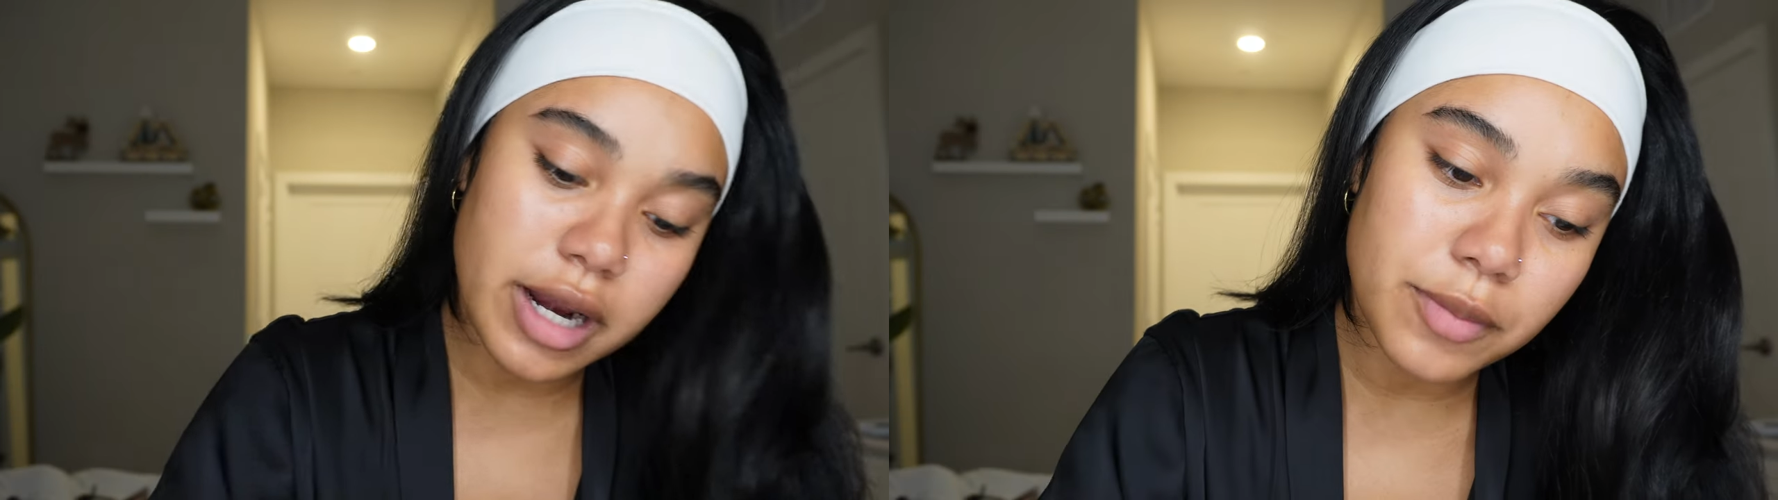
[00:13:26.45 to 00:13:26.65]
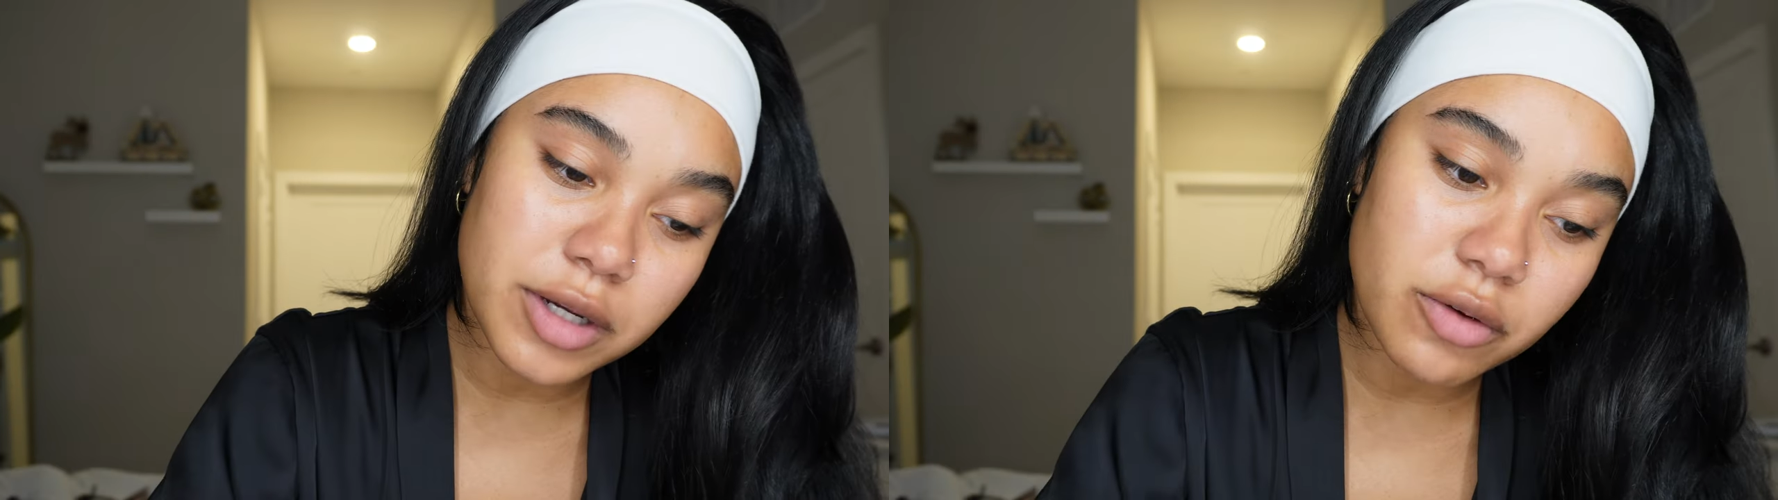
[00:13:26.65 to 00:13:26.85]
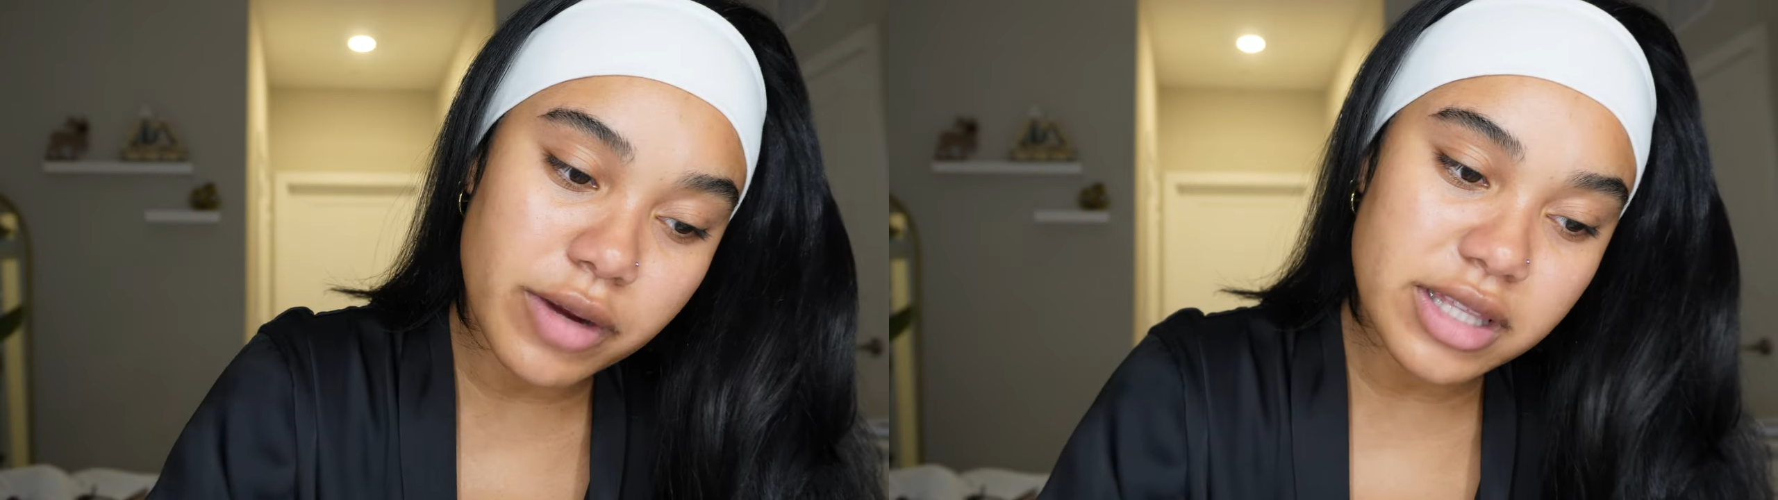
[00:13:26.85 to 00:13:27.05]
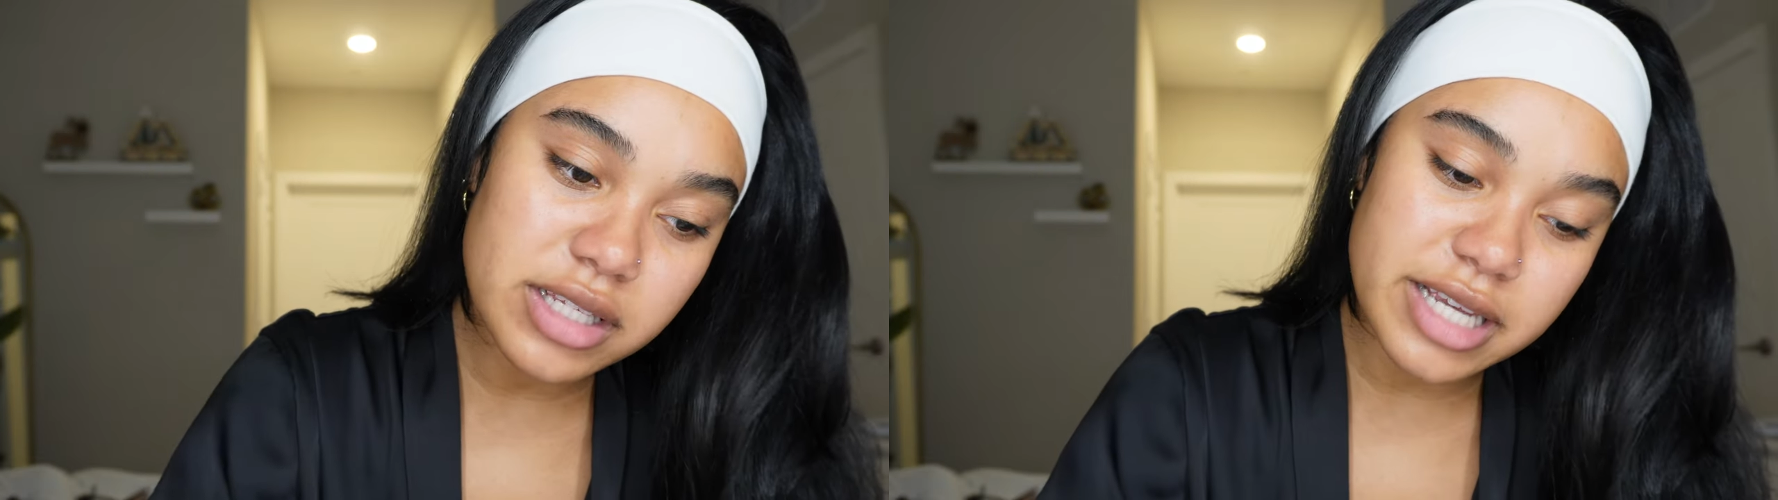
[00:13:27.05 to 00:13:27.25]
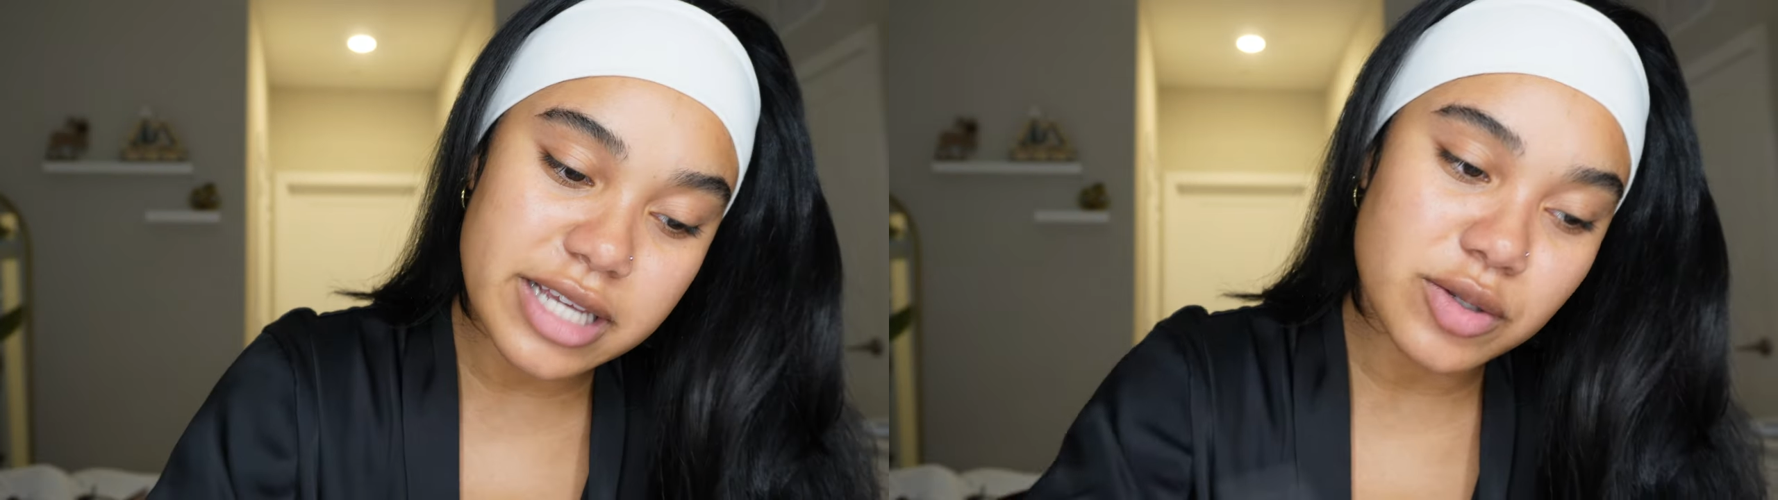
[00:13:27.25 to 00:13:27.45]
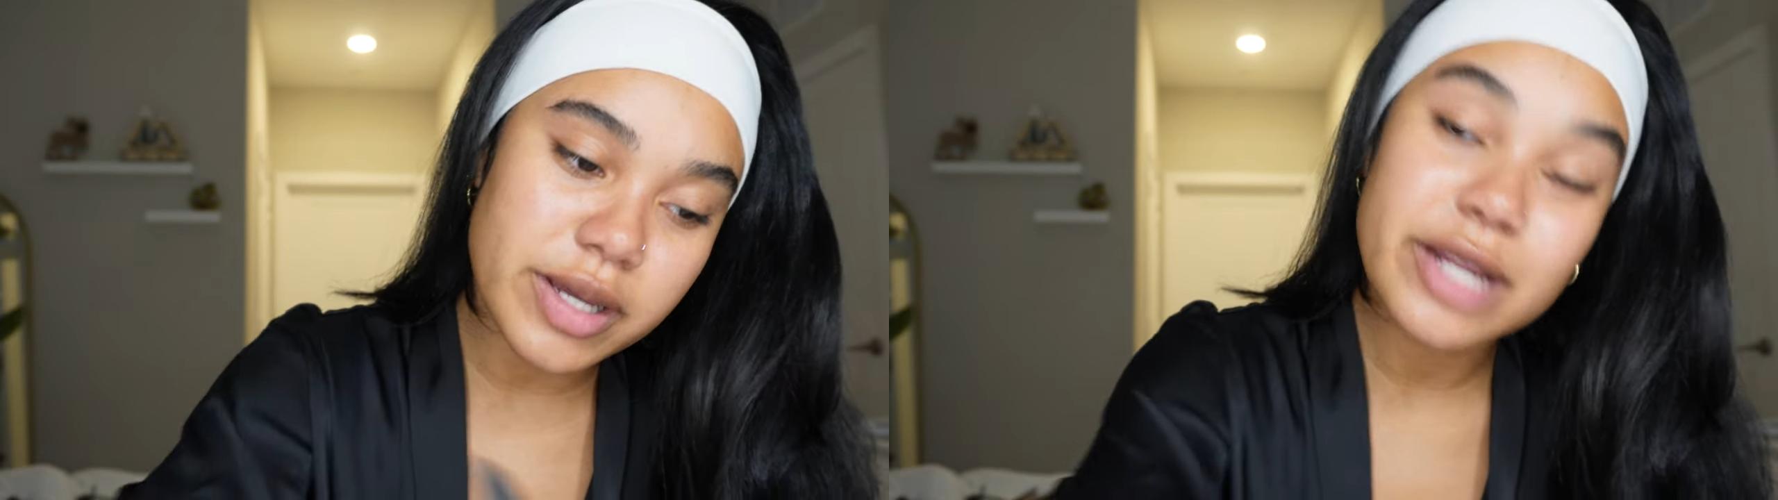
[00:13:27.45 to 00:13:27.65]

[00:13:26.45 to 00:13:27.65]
and I'm gonna write the date so I